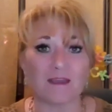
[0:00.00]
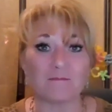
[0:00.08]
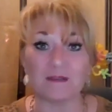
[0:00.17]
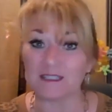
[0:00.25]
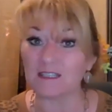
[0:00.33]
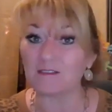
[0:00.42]
in
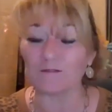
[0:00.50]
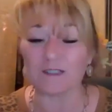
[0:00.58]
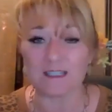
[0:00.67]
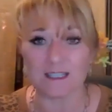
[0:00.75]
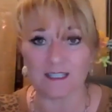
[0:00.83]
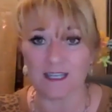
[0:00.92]
business for
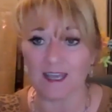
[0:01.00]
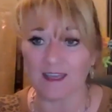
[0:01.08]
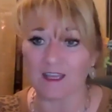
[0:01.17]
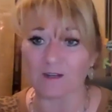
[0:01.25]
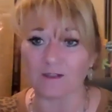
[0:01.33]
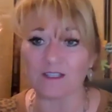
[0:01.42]
68
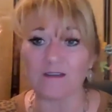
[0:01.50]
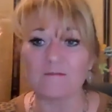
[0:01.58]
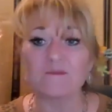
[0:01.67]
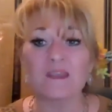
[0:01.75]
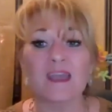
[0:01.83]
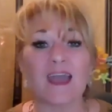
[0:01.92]
years,
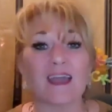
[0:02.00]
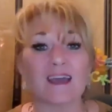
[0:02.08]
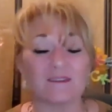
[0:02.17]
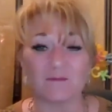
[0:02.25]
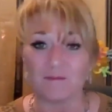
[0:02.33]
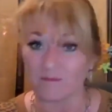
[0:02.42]

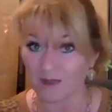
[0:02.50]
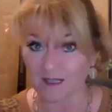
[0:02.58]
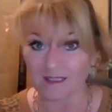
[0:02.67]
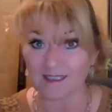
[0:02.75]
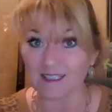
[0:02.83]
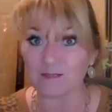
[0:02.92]
and
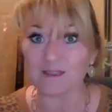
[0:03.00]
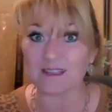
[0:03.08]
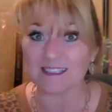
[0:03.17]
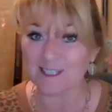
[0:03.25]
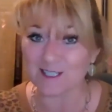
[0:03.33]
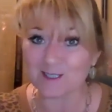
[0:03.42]
because that's what
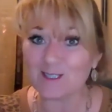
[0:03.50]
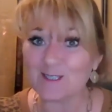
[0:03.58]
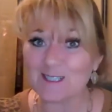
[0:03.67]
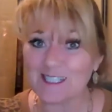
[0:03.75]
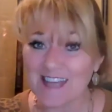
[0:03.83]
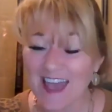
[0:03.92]
they still
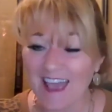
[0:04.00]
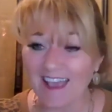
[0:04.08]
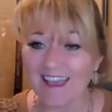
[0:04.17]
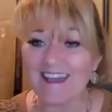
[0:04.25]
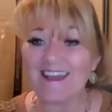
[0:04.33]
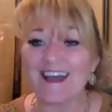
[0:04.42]
do
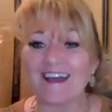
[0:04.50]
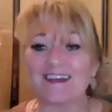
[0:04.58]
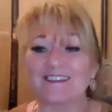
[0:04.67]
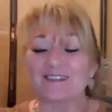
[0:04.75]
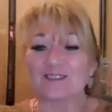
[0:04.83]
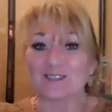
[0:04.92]
today. The